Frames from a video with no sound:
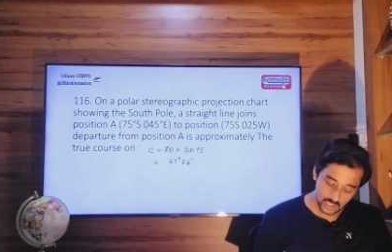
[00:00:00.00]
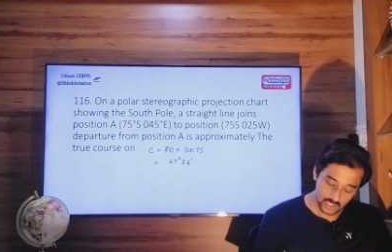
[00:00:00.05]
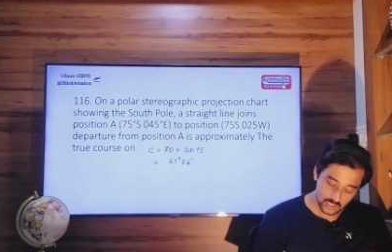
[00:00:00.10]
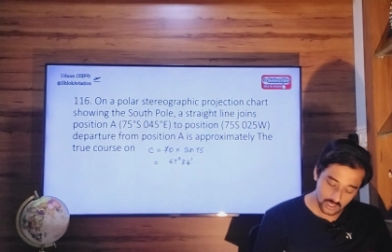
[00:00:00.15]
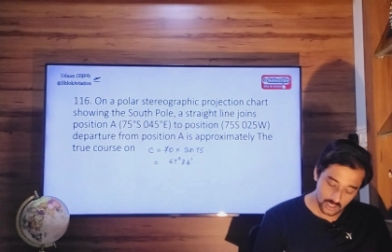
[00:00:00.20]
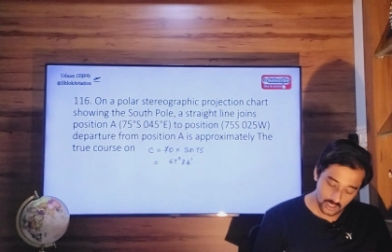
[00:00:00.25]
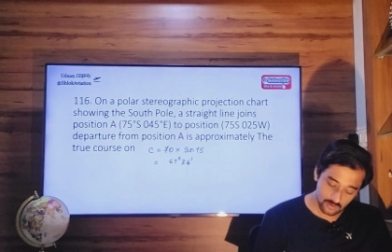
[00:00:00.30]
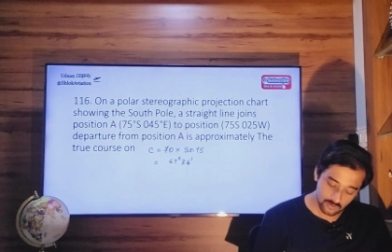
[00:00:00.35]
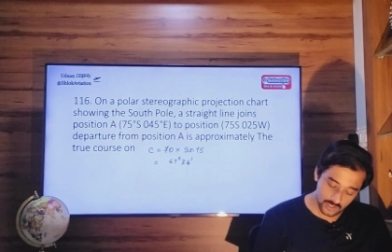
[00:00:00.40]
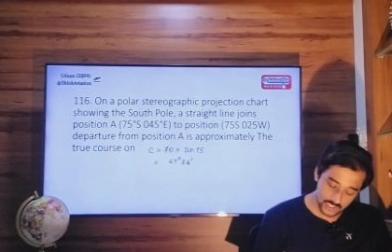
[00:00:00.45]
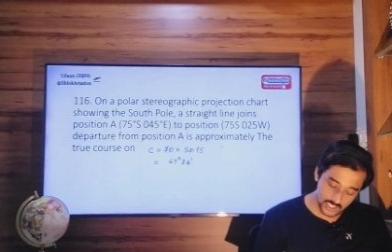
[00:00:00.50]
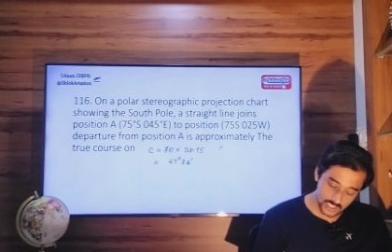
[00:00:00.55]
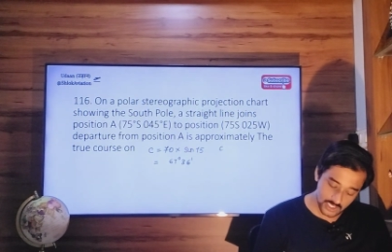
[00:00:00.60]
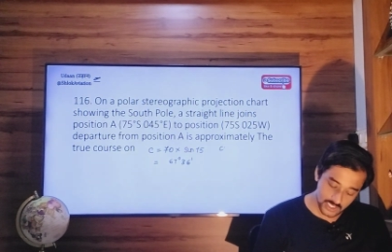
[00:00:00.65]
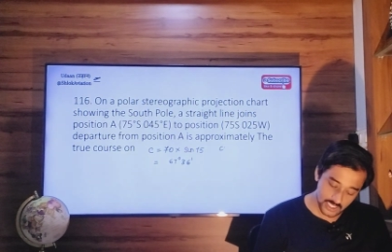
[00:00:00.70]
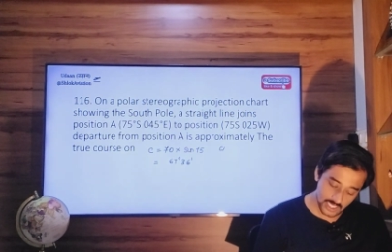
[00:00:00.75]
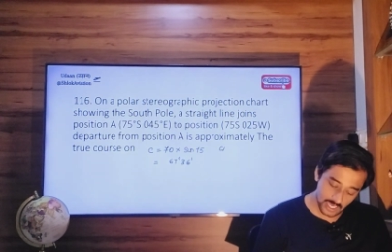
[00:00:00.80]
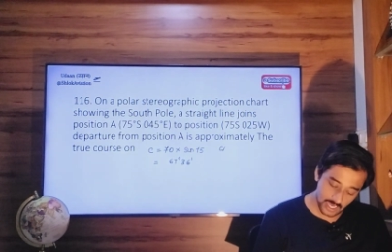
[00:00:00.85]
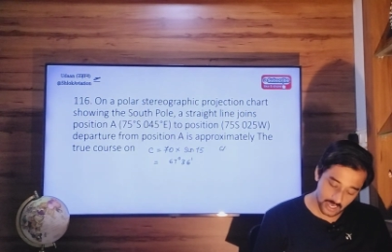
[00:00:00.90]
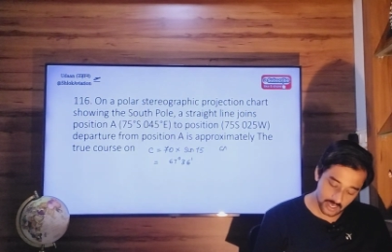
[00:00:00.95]

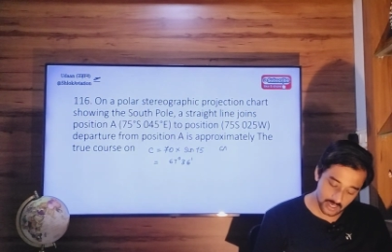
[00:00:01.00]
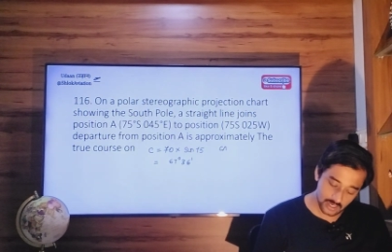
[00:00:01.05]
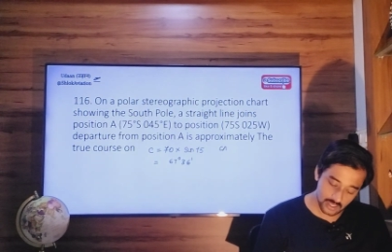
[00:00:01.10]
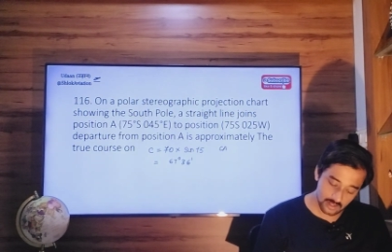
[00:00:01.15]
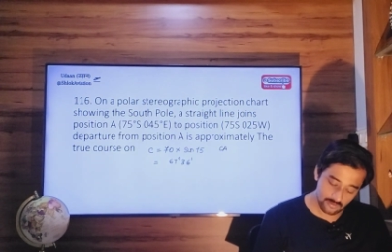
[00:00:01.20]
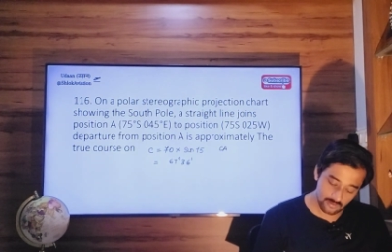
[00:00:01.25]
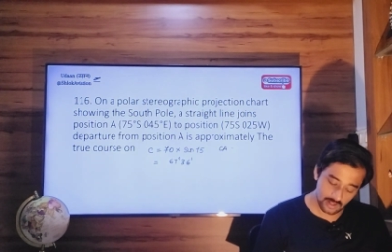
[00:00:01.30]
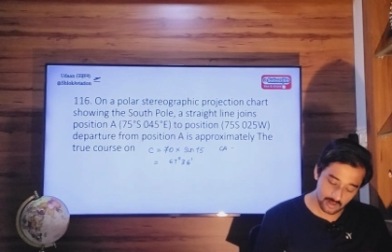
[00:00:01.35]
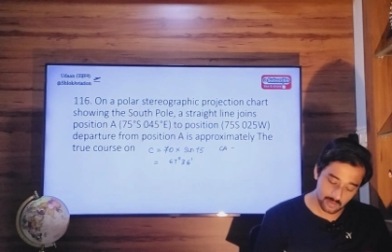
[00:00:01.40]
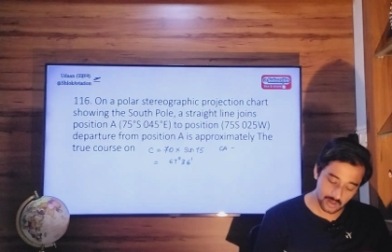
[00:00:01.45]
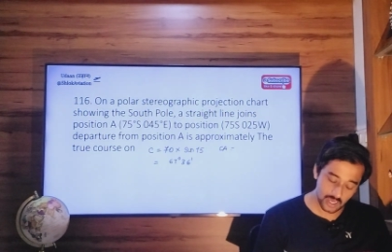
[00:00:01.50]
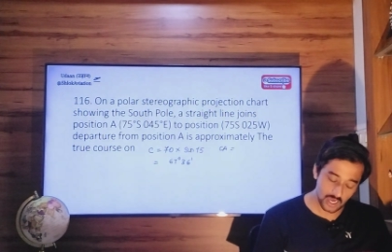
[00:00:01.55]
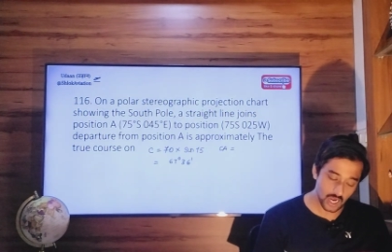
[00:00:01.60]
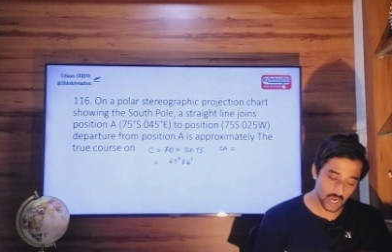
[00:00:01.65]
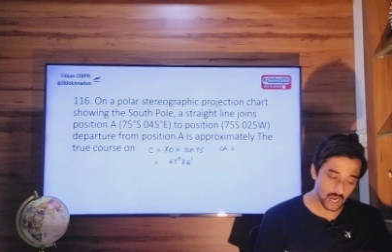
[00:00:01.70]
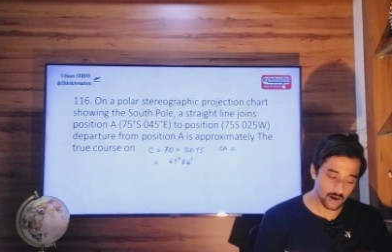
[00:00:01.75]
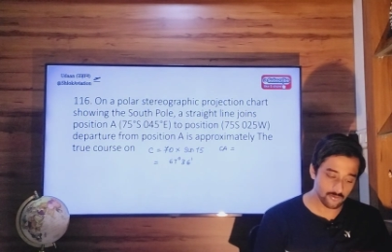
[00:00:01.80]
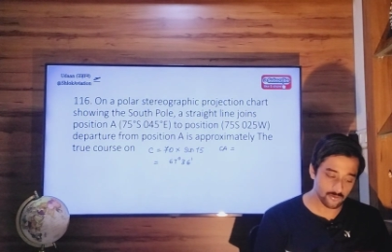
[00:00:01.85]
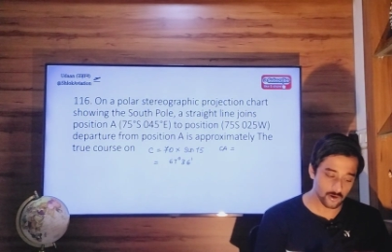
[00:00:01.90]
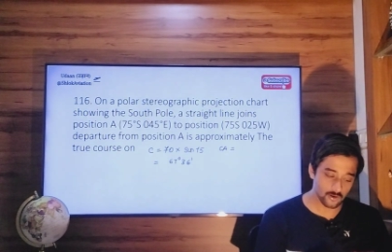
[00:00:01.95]
Convergency angle will be
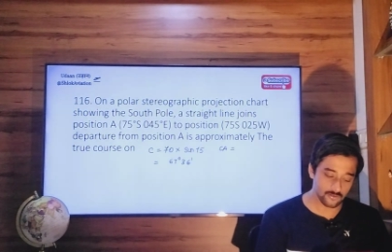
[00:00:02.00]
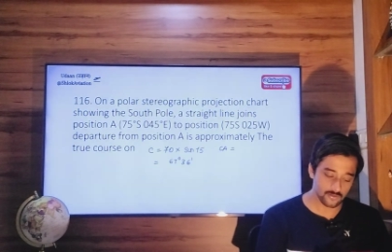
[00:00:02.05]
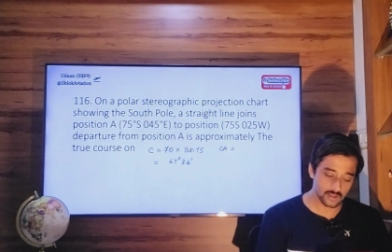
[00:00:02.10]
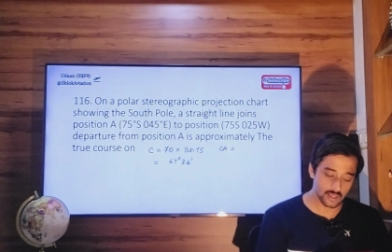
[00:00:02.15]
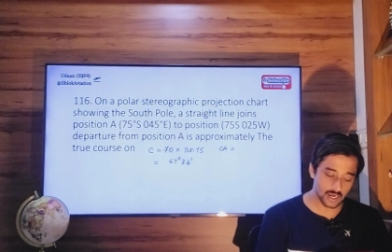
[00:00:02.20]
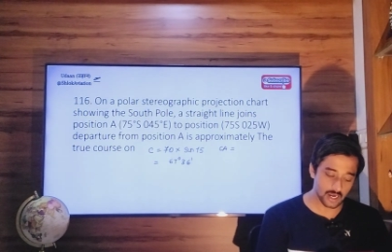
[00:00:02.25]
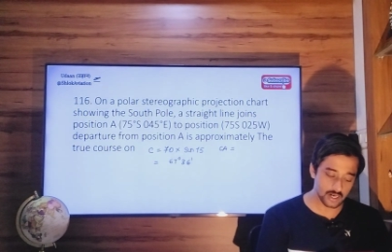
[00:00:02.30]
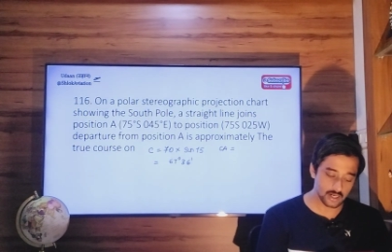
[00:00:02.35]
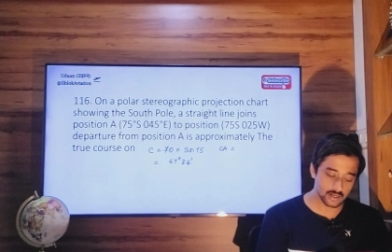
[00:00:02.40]
half of that,